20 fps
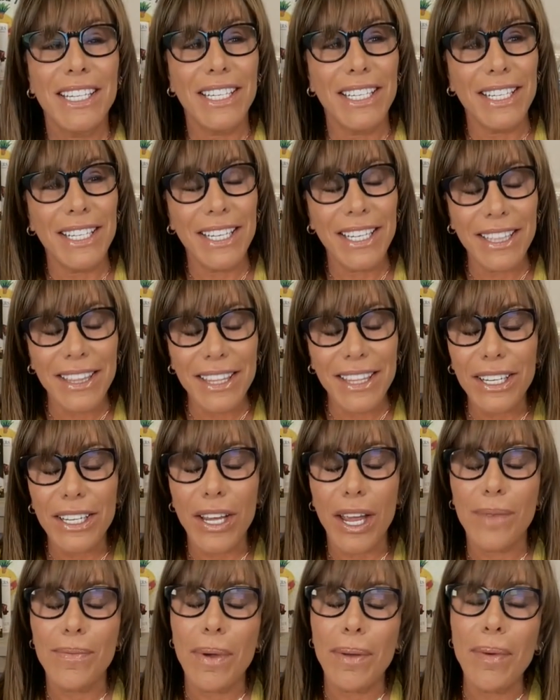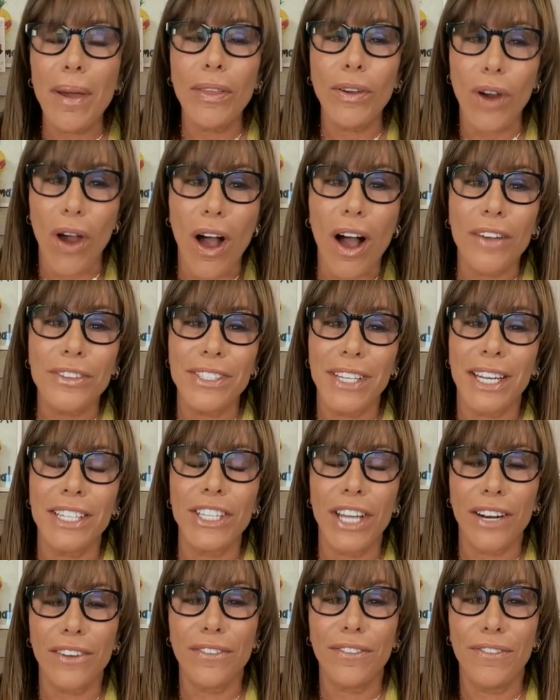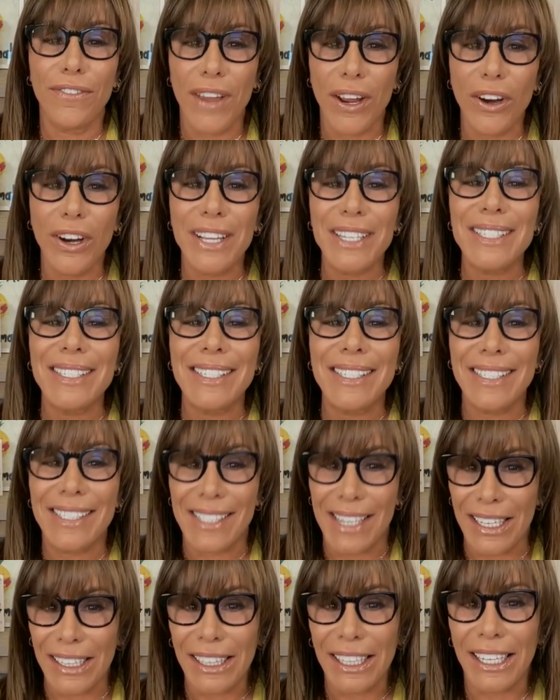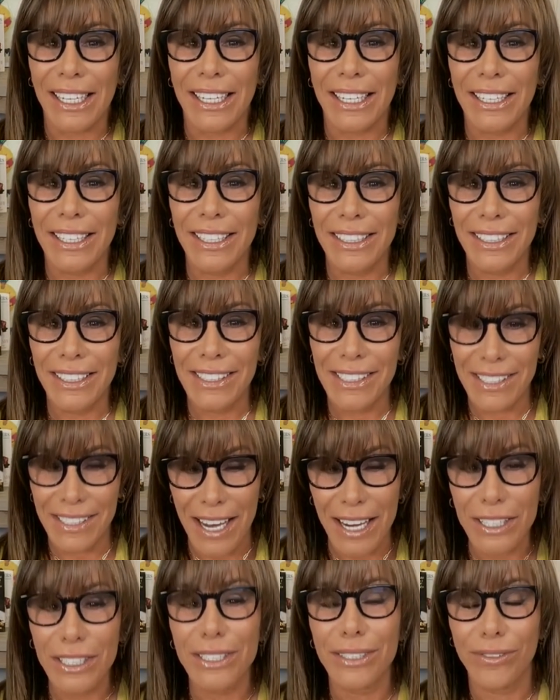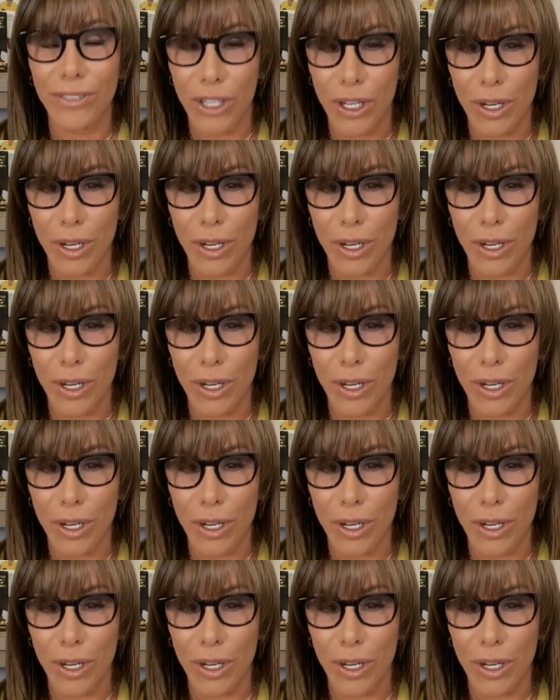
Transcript: he, there, okay, my mother offstage had a very silly sense of